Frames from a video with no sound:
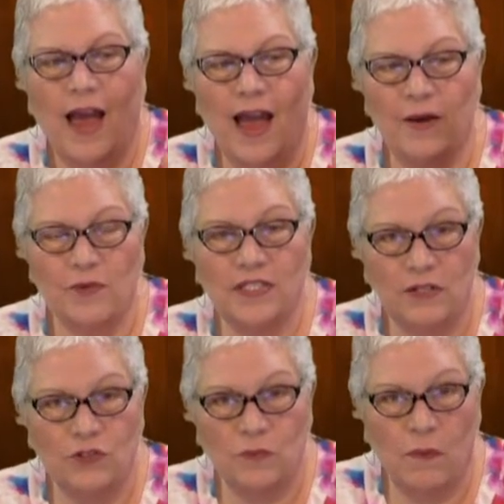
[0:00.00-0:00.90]
I will see
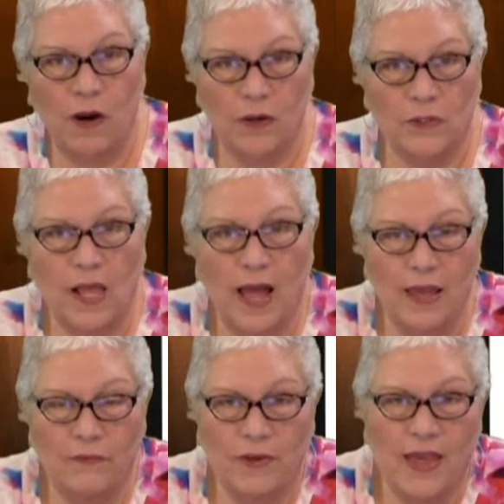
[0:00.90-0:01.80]
you tomorrow
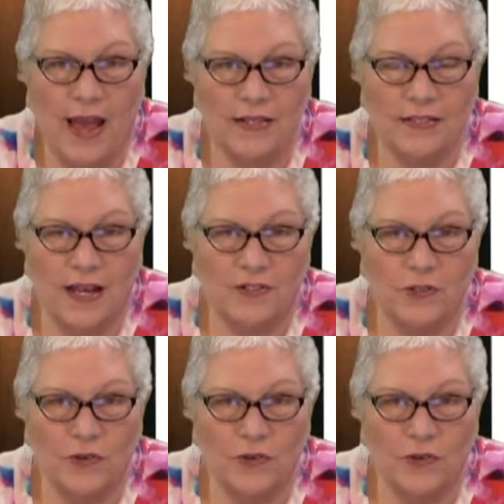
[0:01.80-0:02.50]
live with Ask Dr.